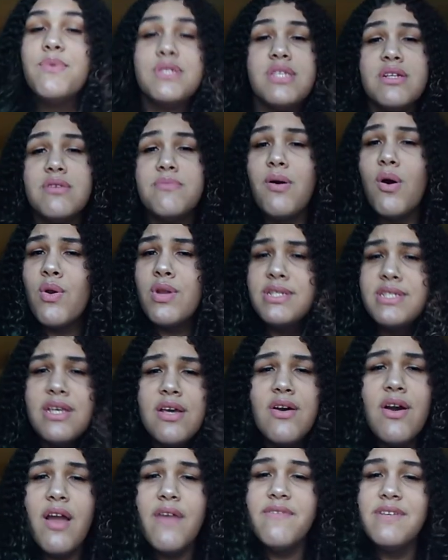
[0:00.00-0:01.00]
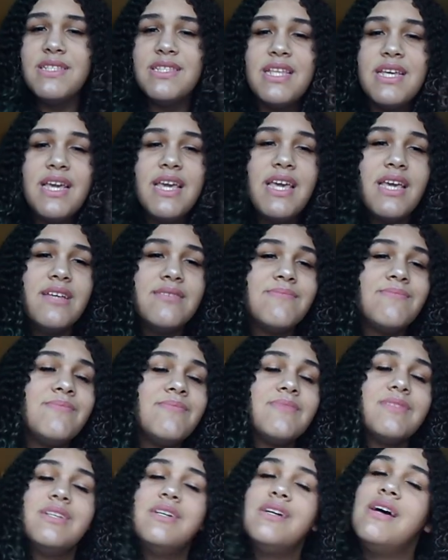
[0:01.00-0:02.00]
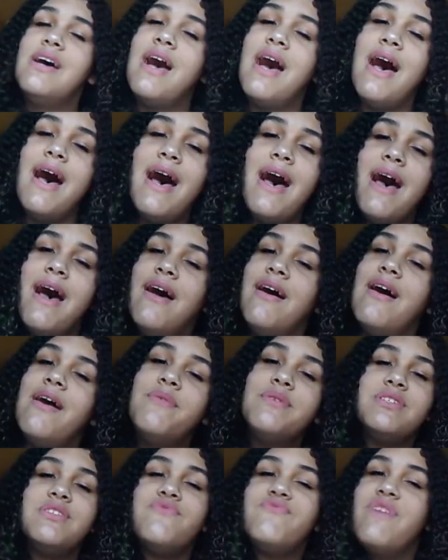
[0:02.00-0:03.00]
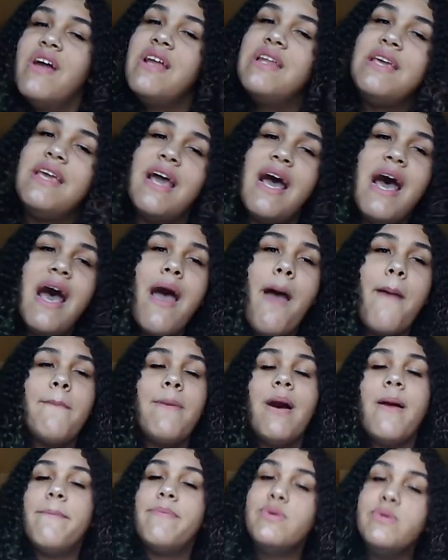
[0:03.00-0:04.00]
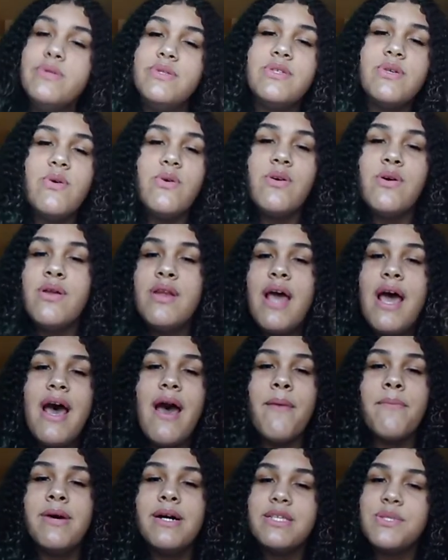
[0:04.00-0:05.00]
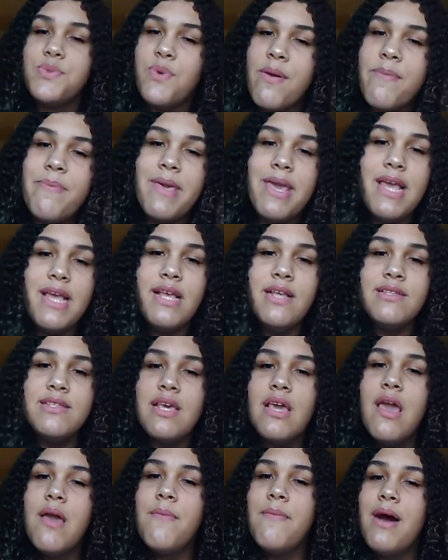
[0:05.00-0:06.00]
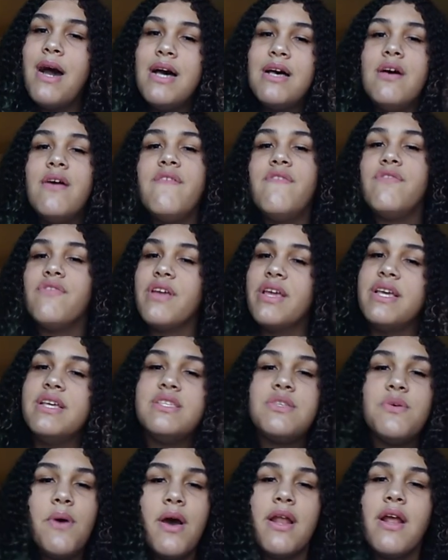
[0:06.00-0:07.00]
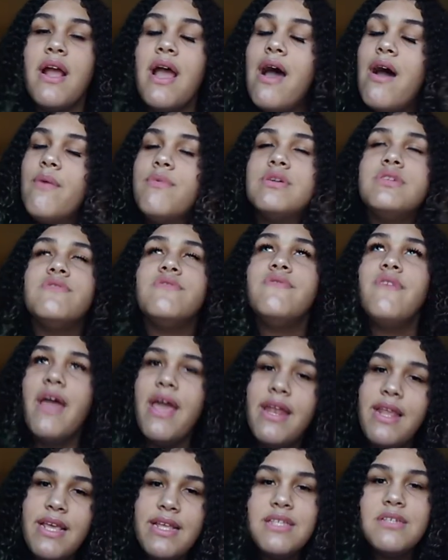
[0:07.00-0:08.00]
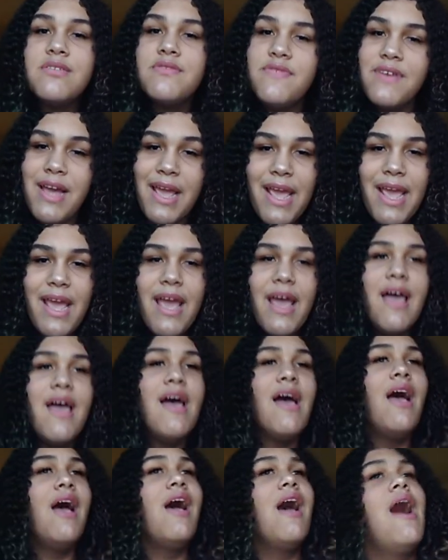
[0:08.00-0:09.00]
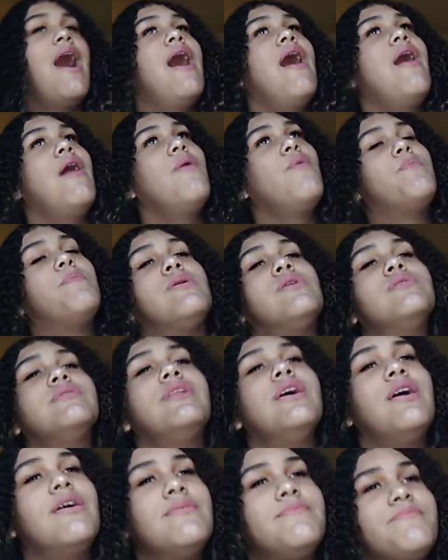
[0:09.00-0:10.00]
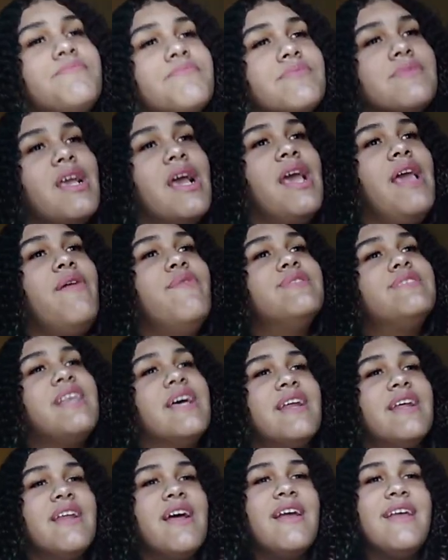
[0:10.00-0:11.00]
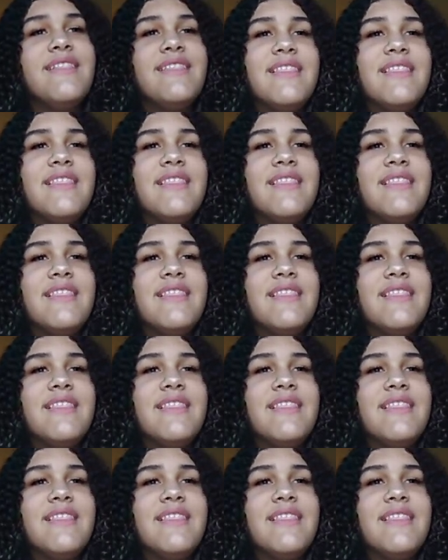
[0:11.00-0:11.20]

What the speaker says: was in a ponytail and everything. I was ready. I had my boots on. I had my sweatpants and my freaking sweater. I was ready to fight. I pulled up. He was standing like